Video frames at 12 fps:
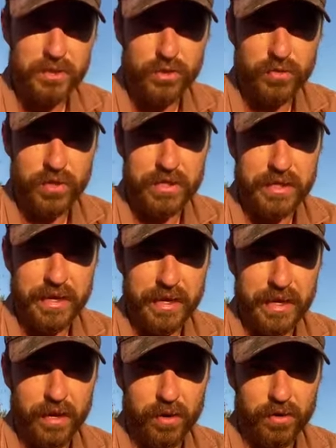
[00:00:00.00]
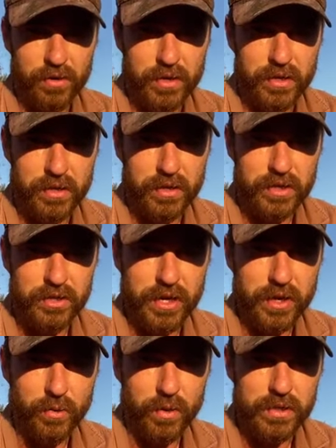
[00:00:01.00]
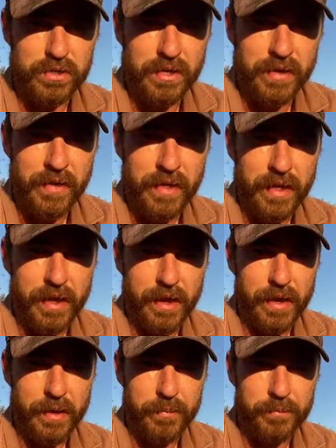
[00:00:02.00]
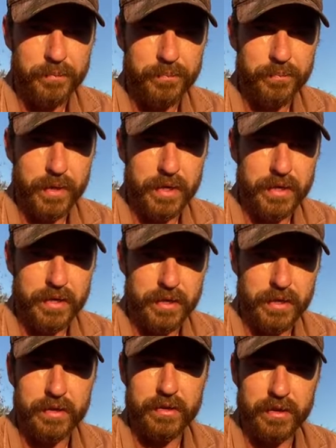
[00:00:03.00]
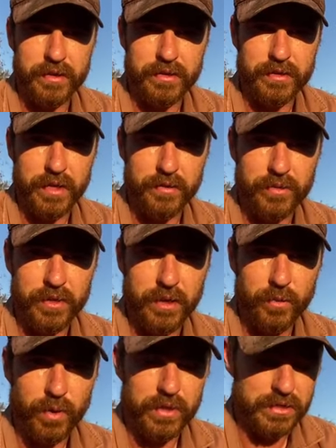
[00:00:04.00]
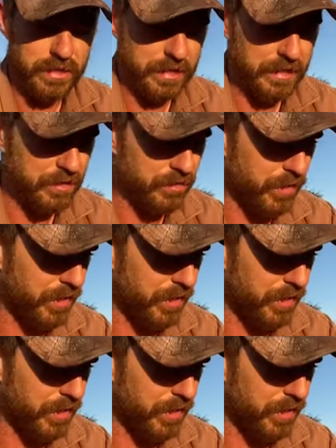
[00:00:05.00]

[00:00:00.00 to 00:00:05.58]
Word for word: sure of exactly how long the, the track was, um, but it, it, it definitely was at least three